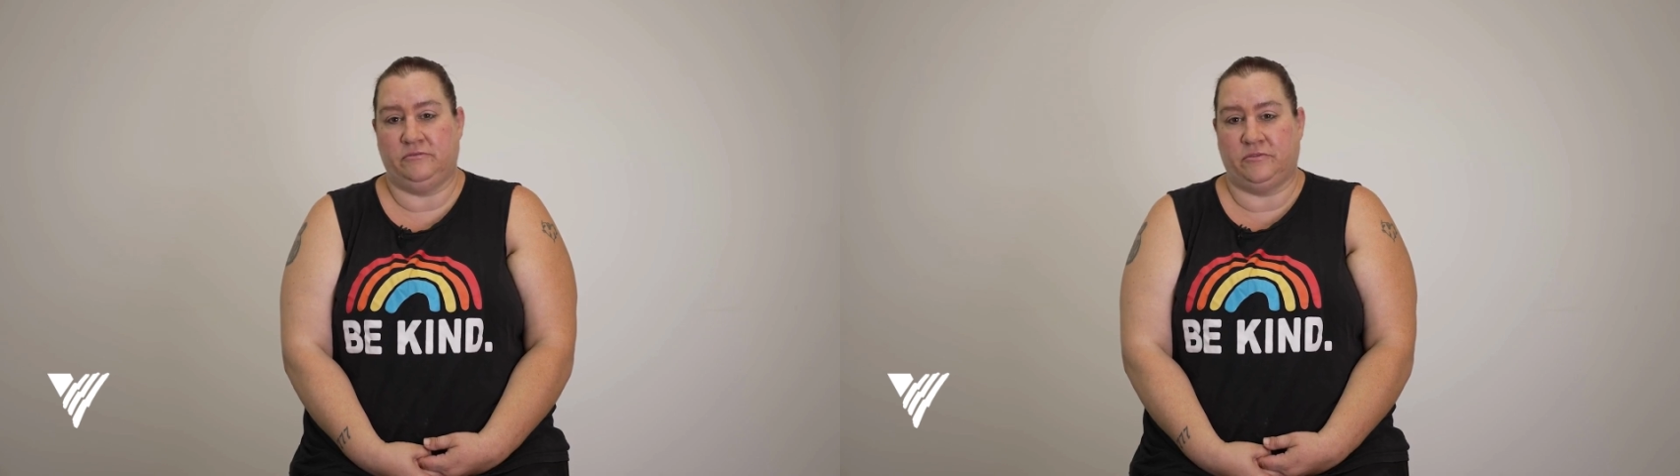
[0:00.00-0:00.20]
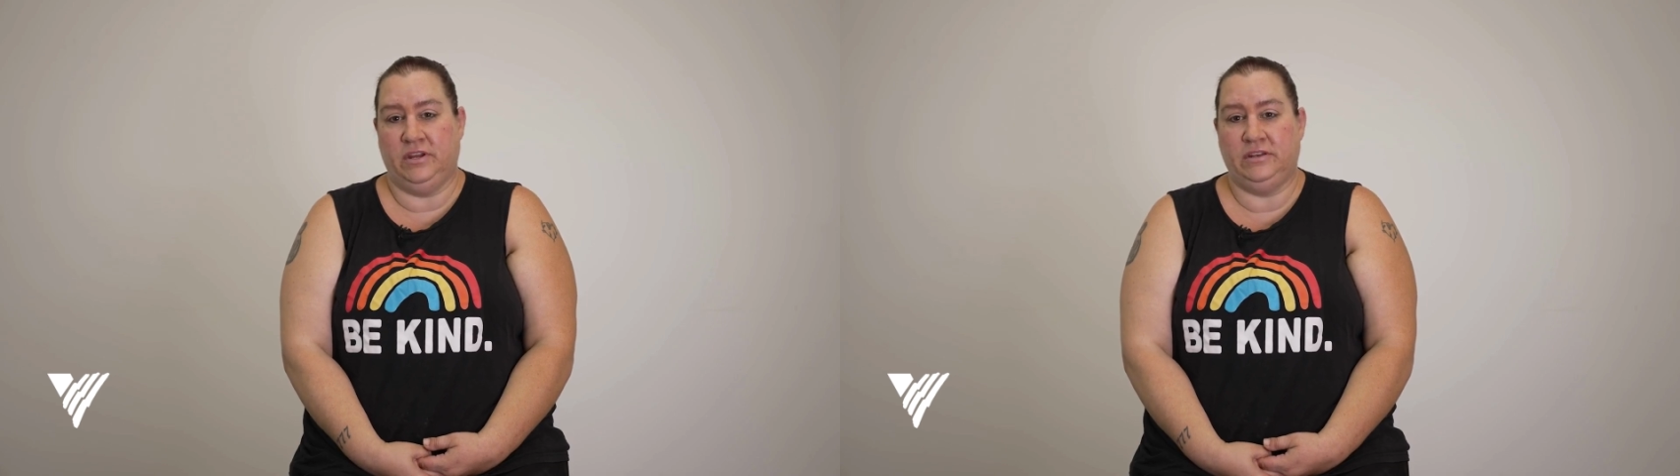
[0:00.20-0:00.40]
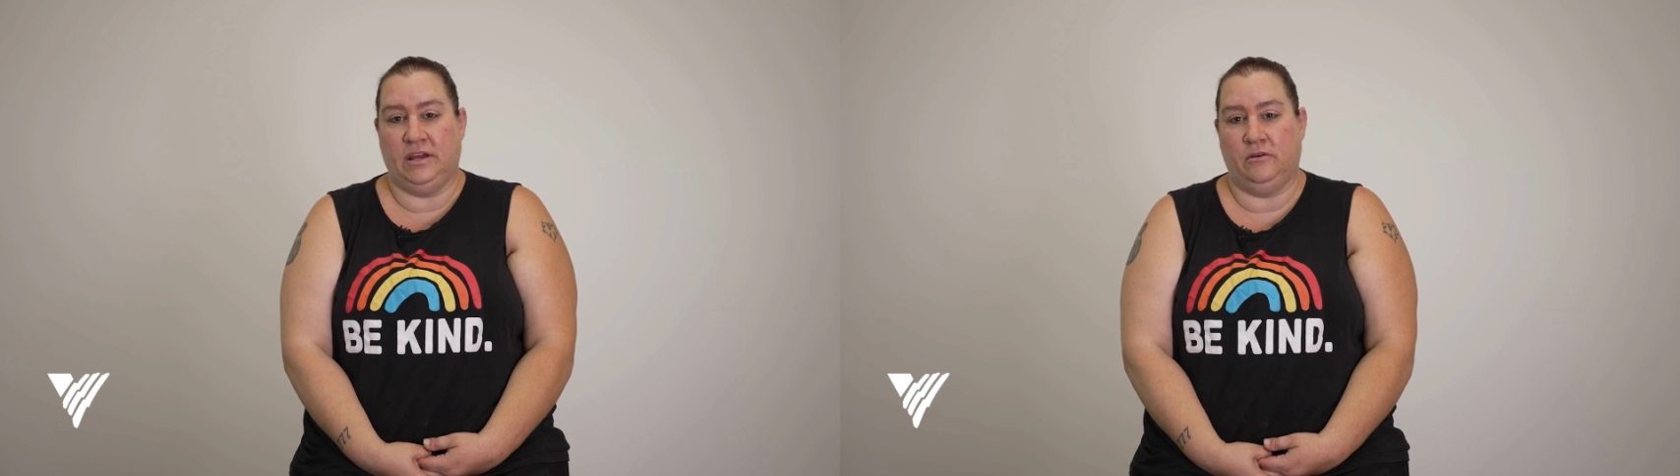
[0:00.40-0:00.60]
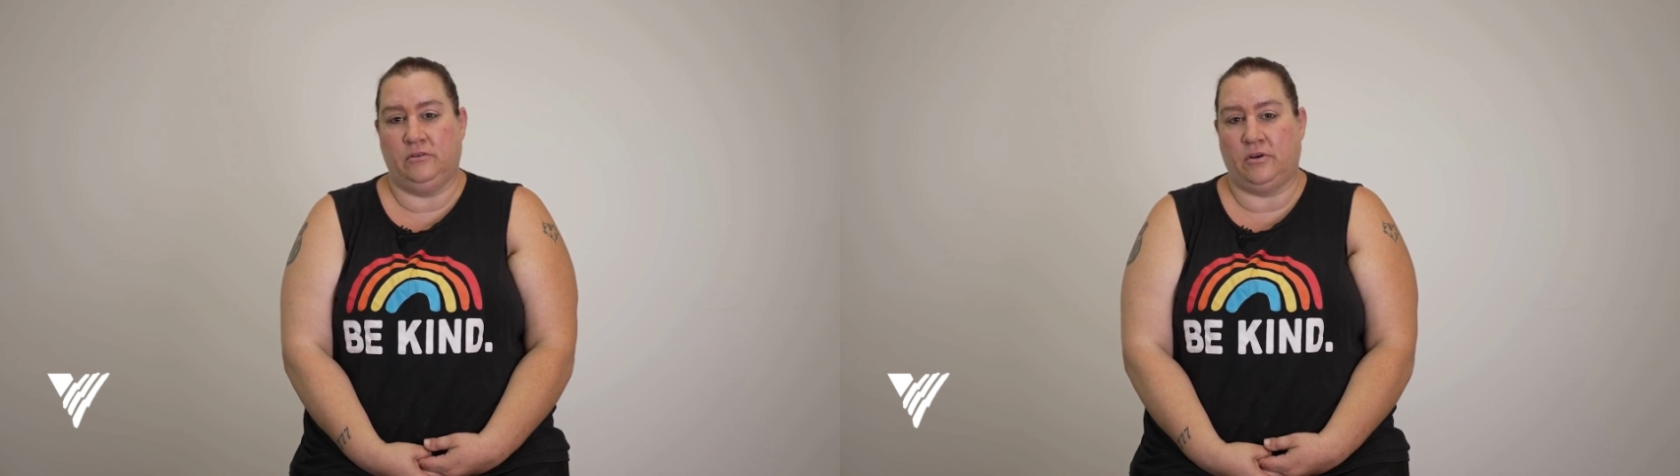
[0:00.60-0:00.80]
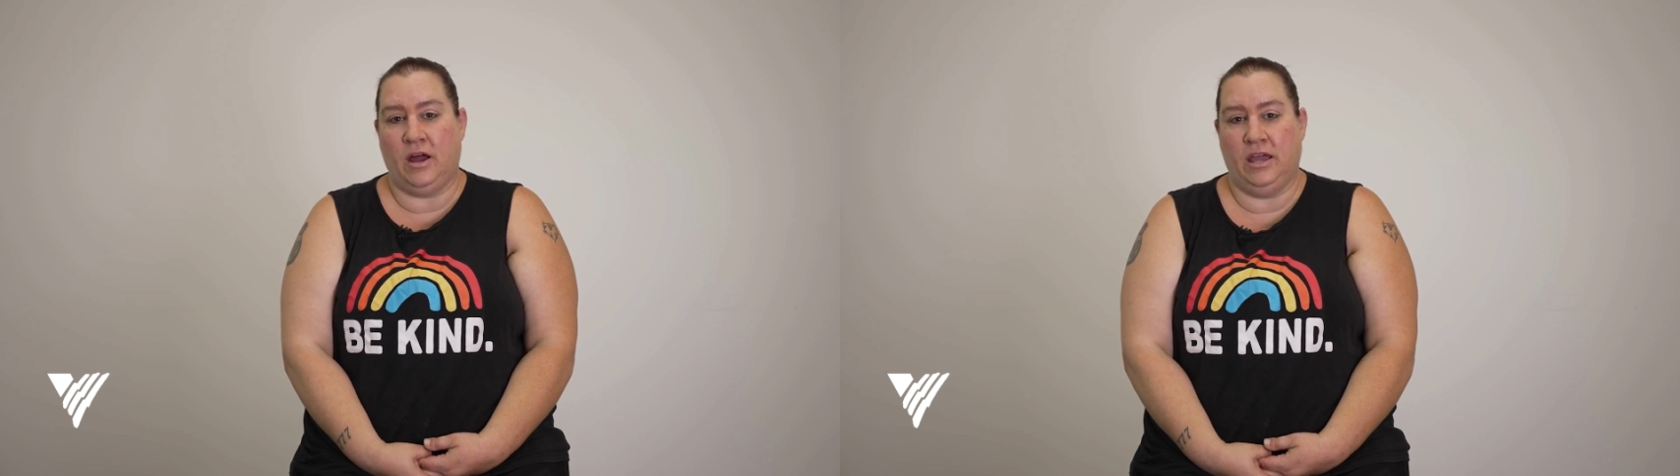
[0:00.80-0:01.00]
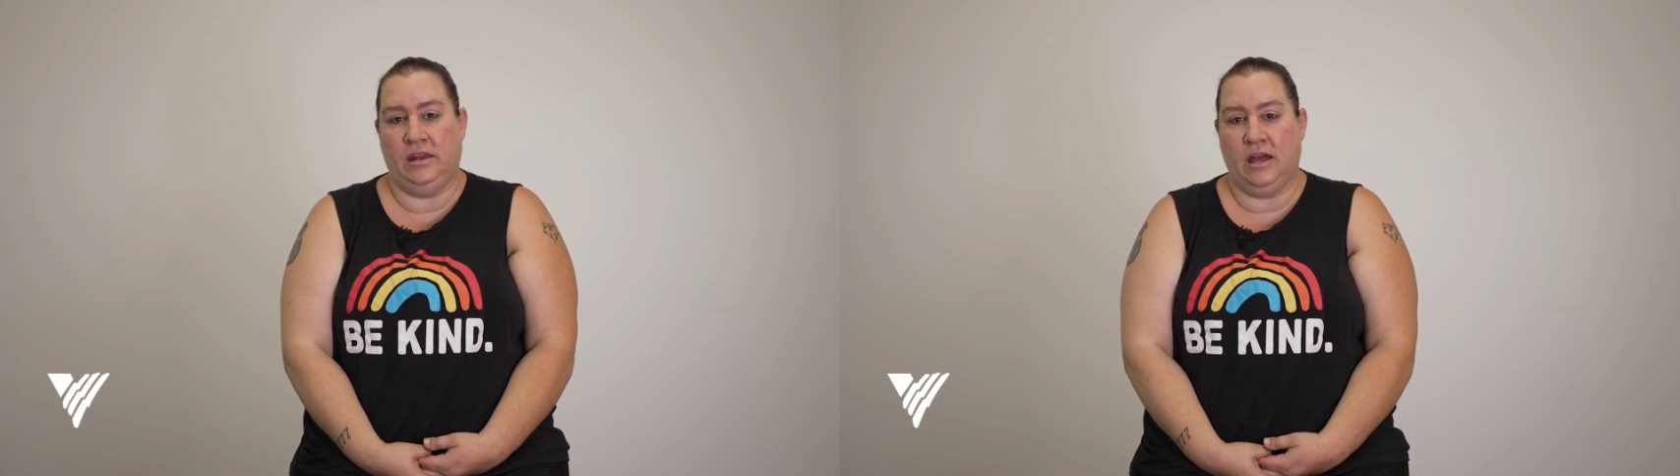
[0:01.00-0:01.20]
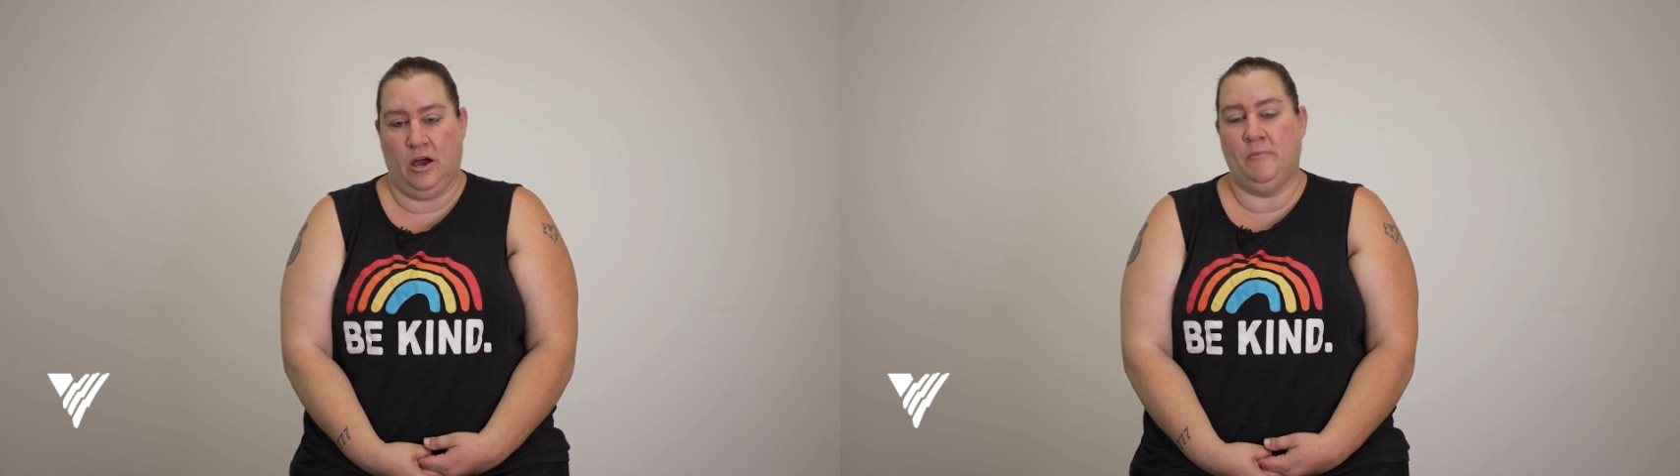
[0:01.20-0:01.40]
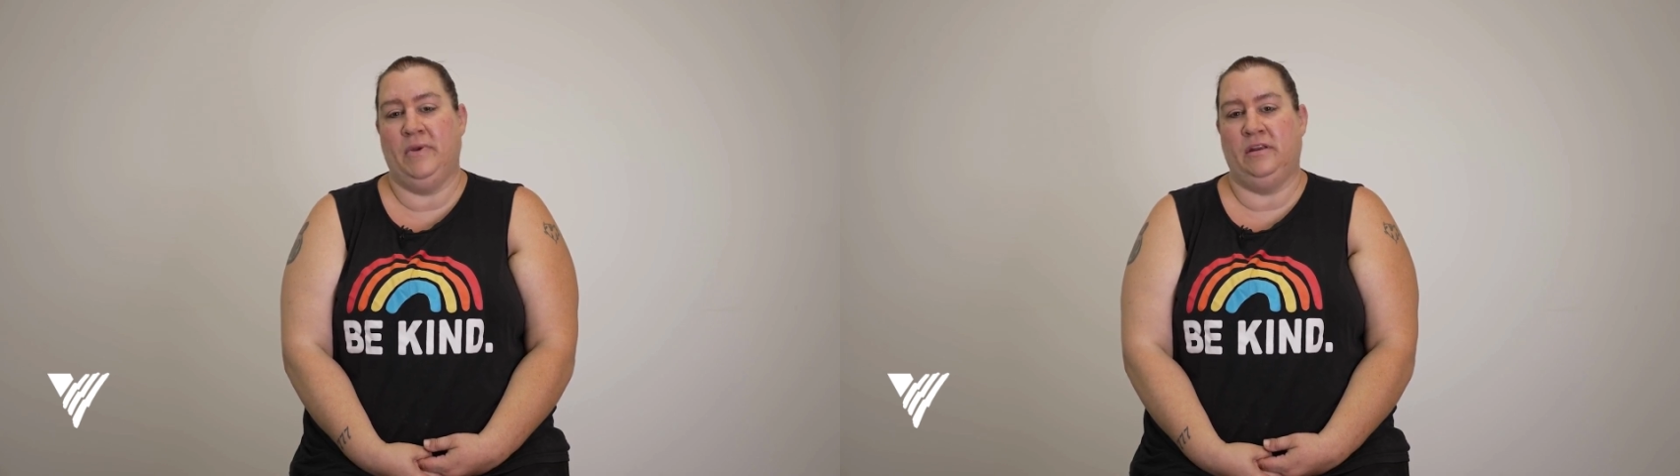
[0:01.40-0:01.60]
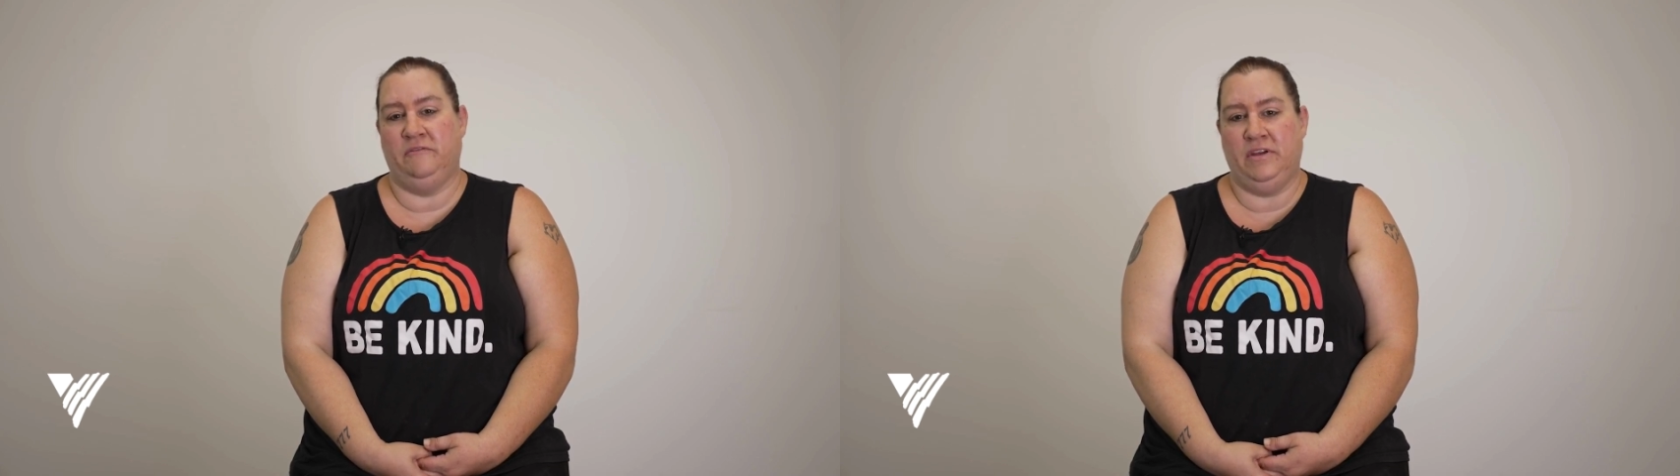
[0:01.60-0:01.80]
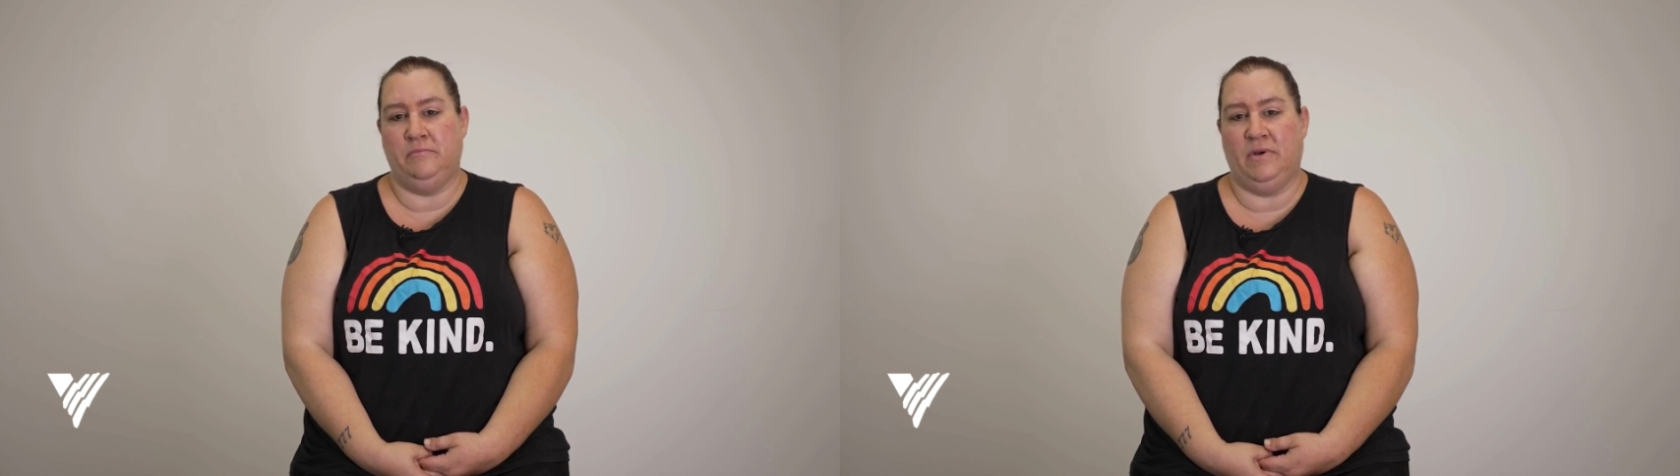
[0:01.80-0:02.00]
freaked out, crying, how am I going
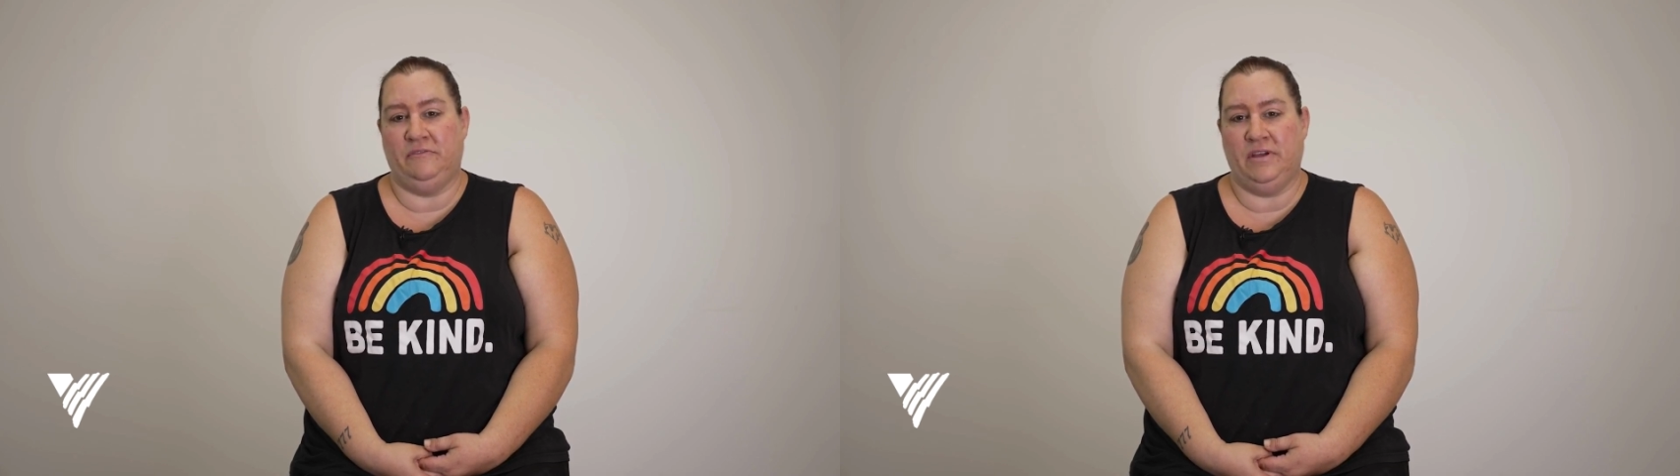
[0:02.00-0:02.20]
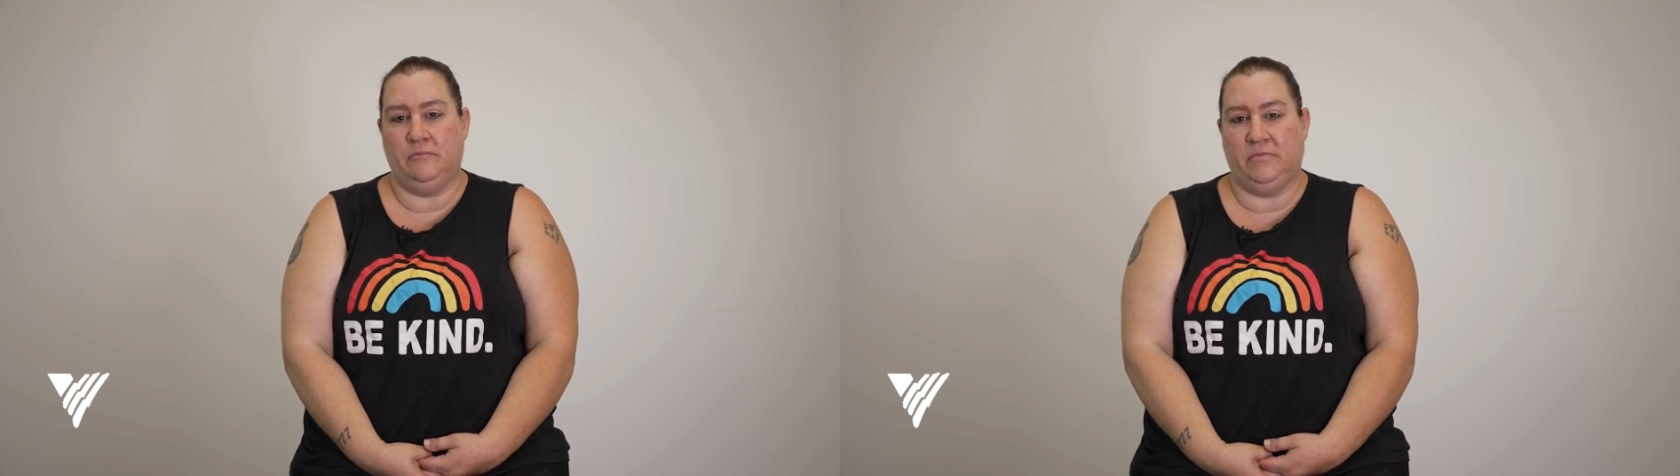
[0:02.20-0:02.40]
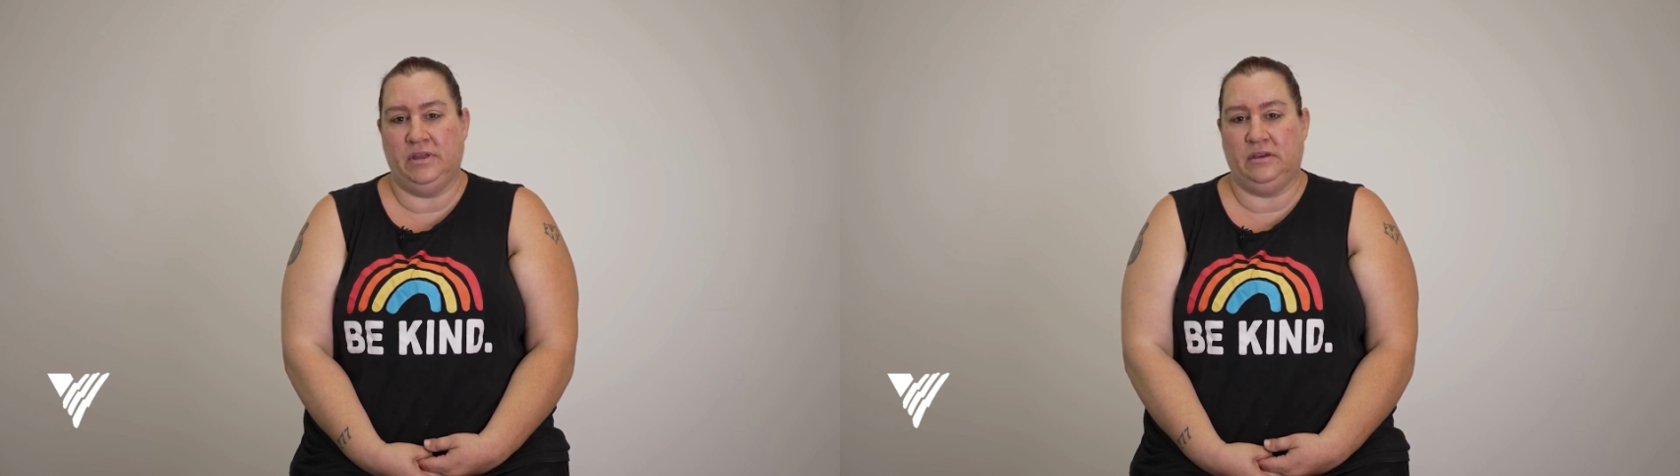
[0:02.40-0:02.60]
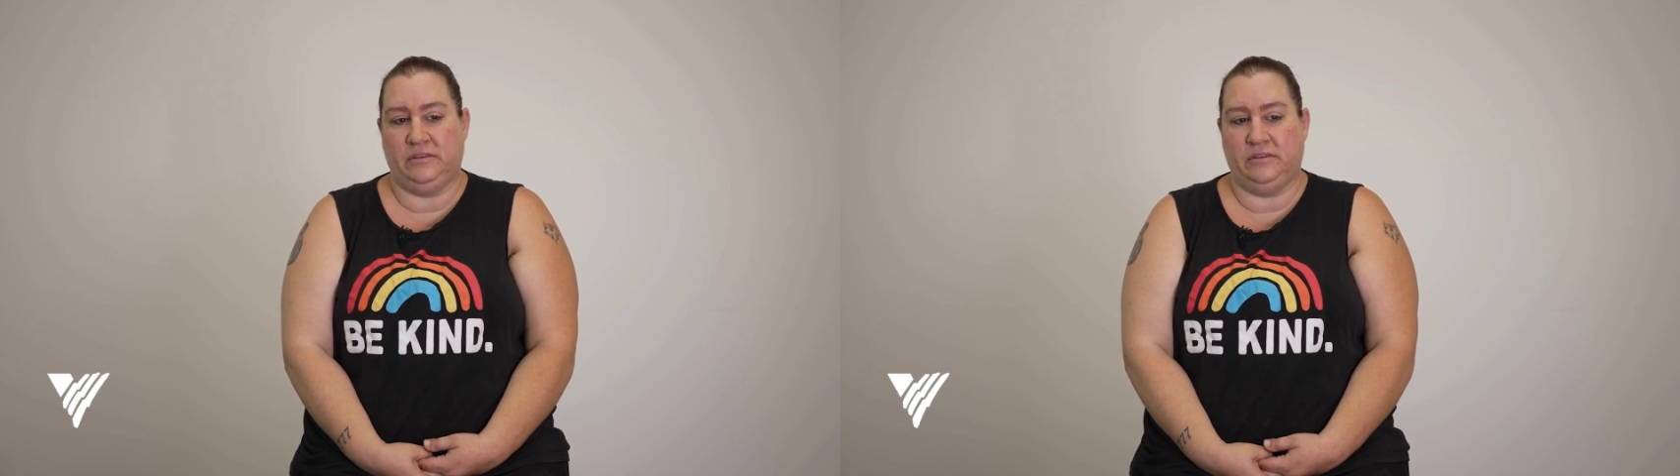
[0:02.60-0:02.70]
to feed my family,